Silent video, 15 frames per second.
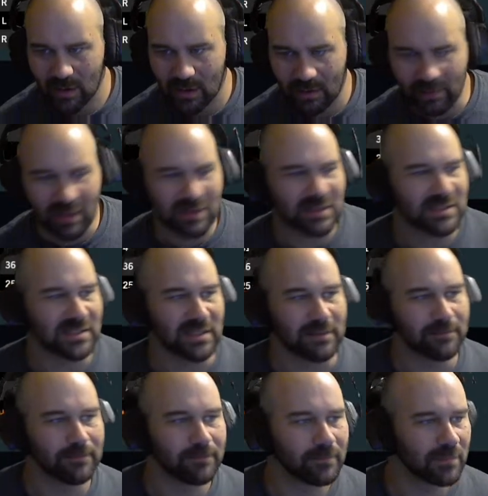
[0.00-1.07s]
I like this team.
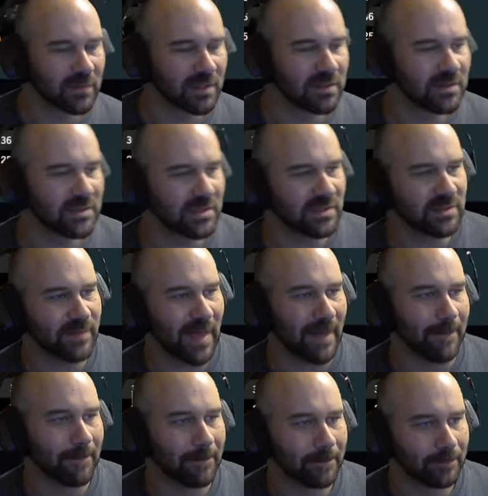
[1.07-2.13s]
It's not too bad.
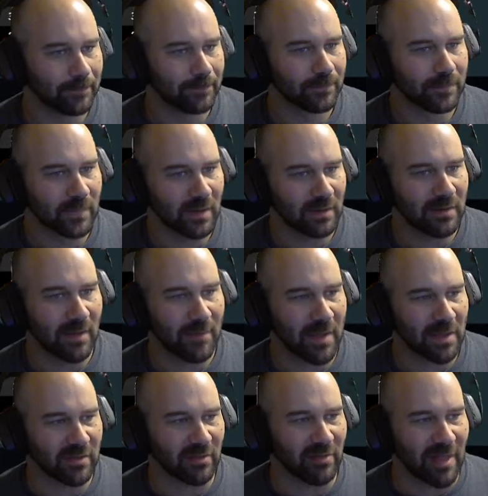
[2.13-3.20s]
Not big
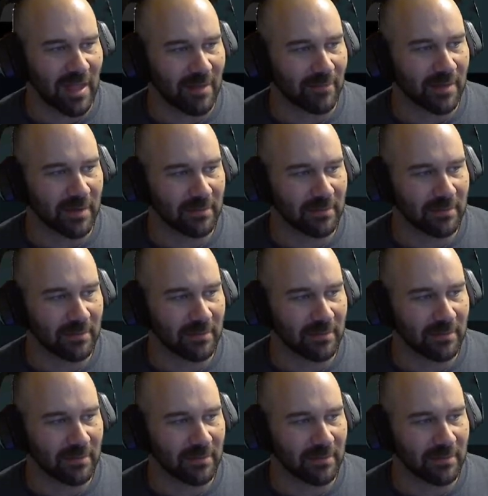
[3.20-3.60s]
on the clan, but